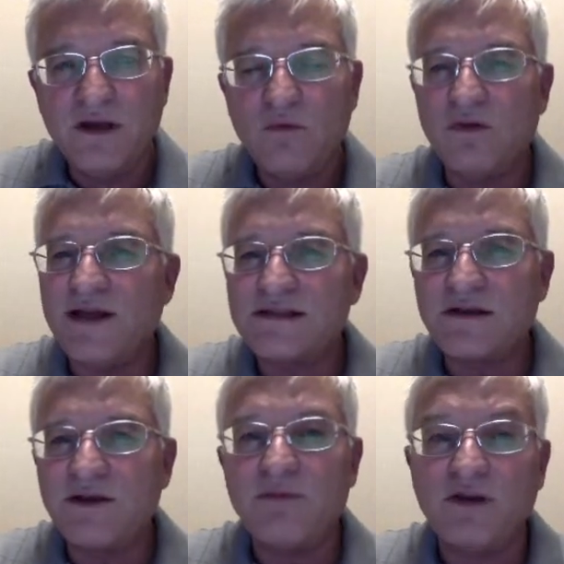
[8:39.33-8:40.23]
Well, that's
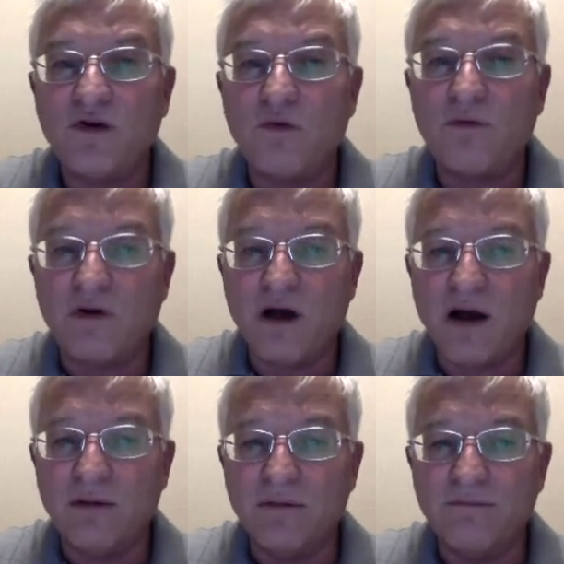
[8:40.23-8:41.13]
going to be no
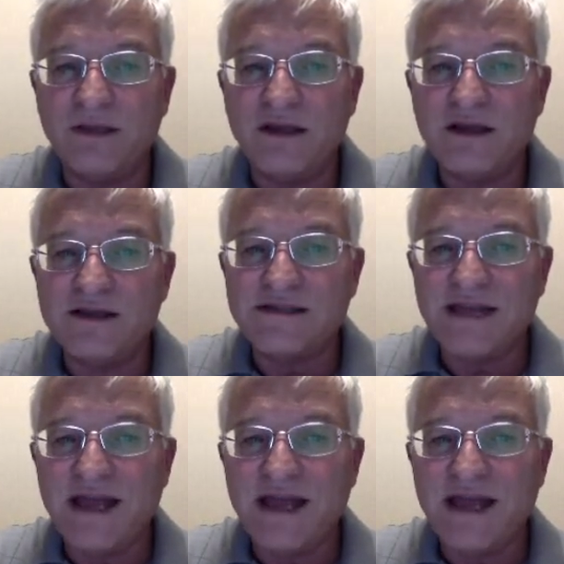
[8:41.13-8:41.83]
problem because